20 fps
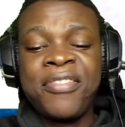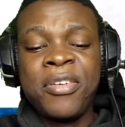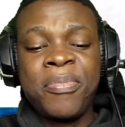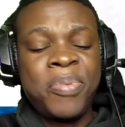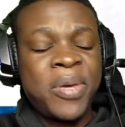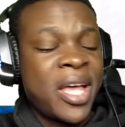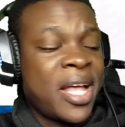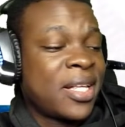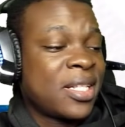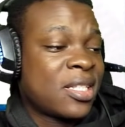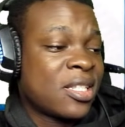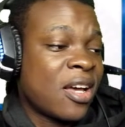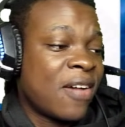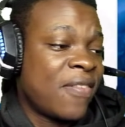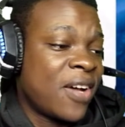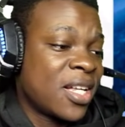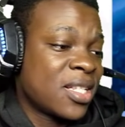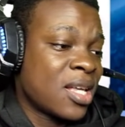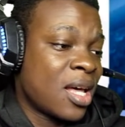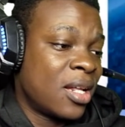V P N
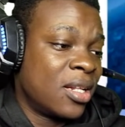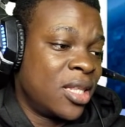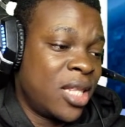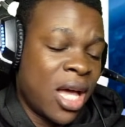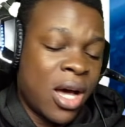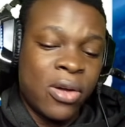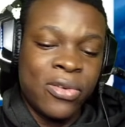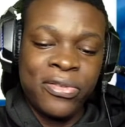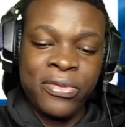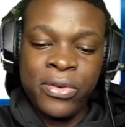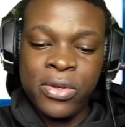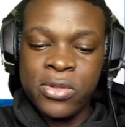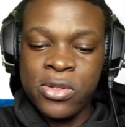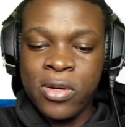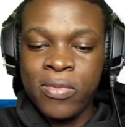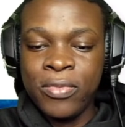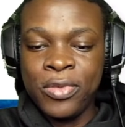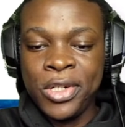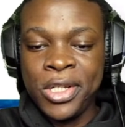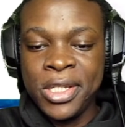servers are down for
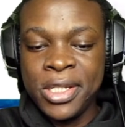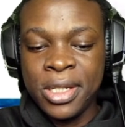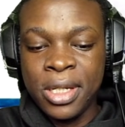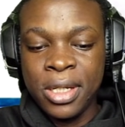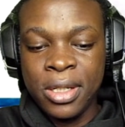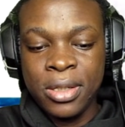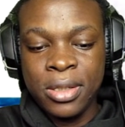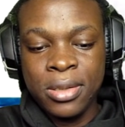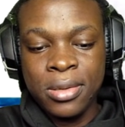some reason.